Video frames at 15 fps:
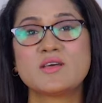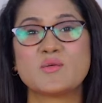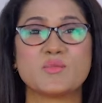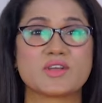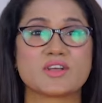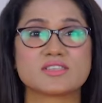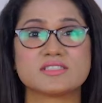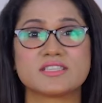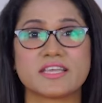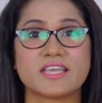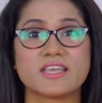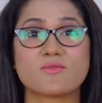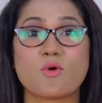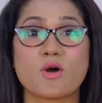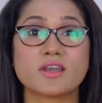because
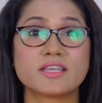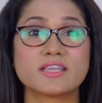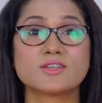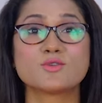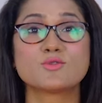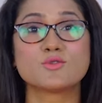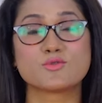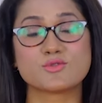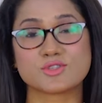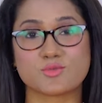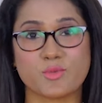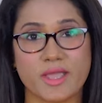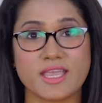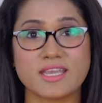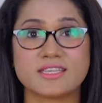they wanted to lose
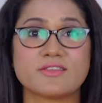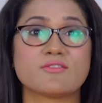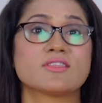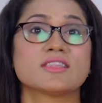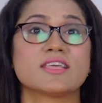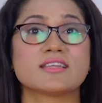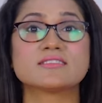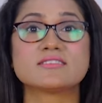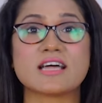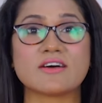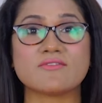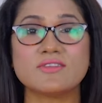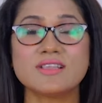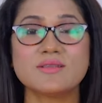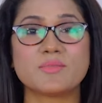weight during their
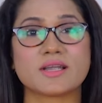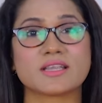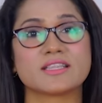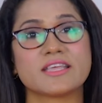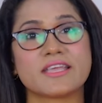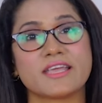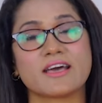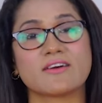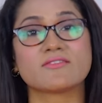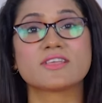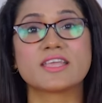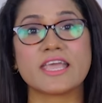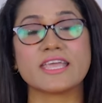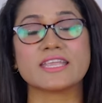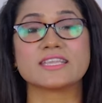travel, but they have
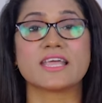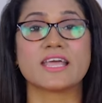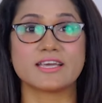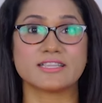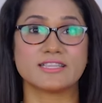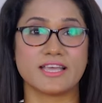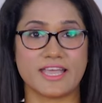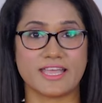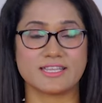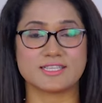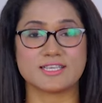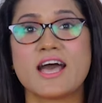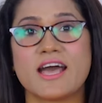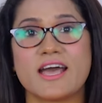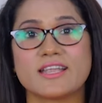gained at the end.
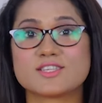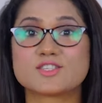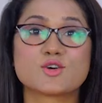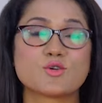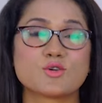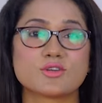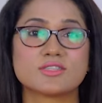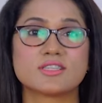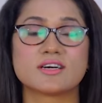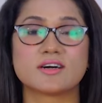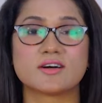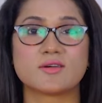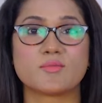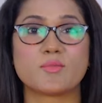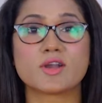And so
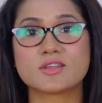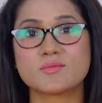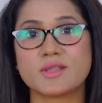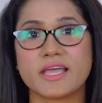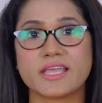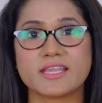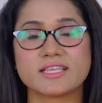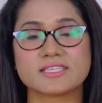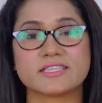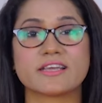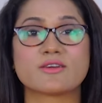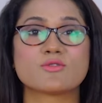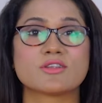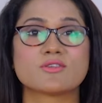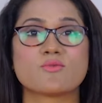the bottom line is they
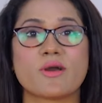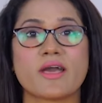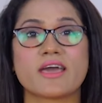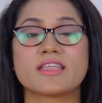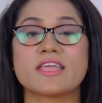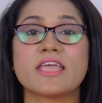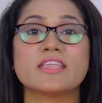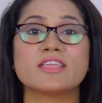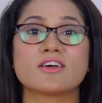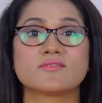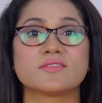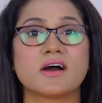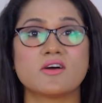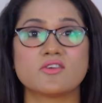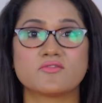couldn't wear any of
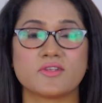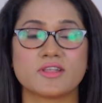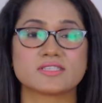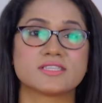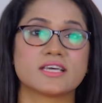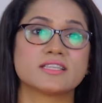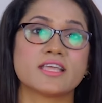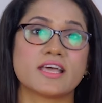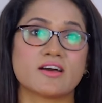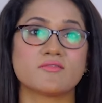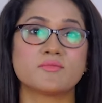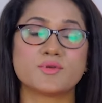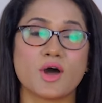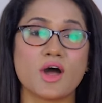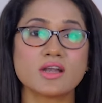the outfits that they
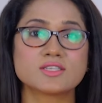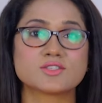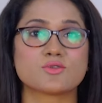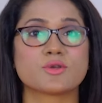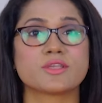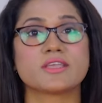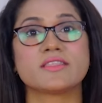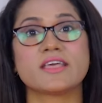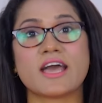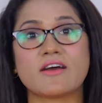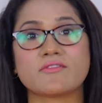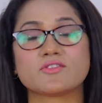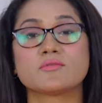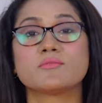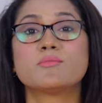have brought, so they
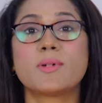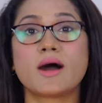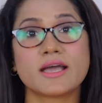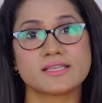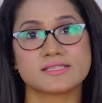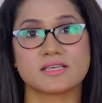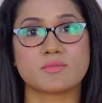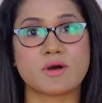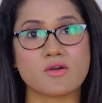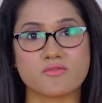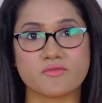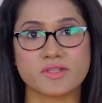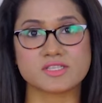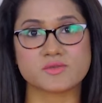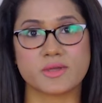have to buy some
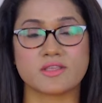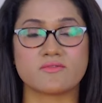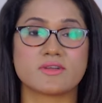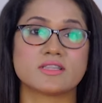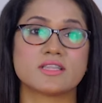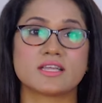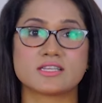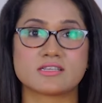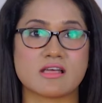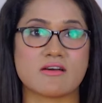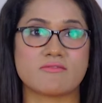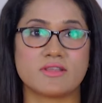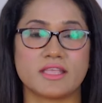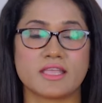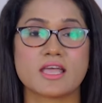outfits whenever they are
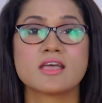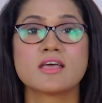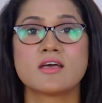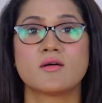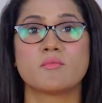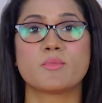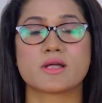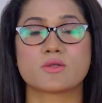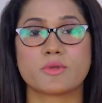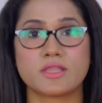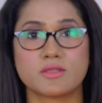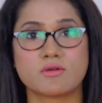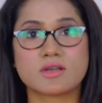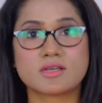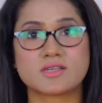traveling. But when
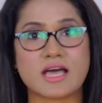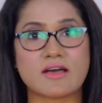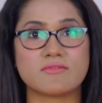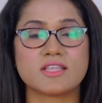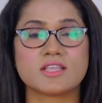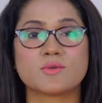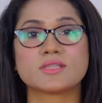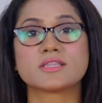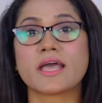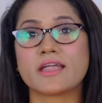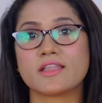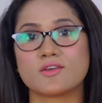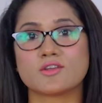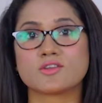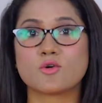you are traveling with
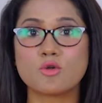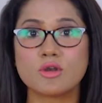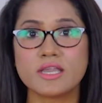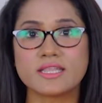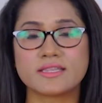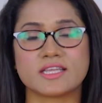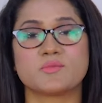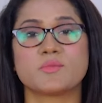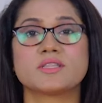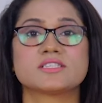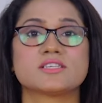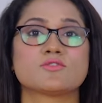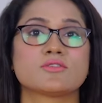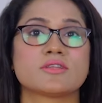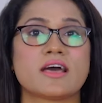carry-on only, that means
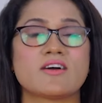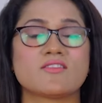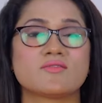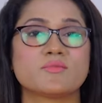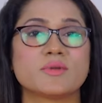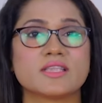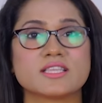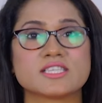you don't have many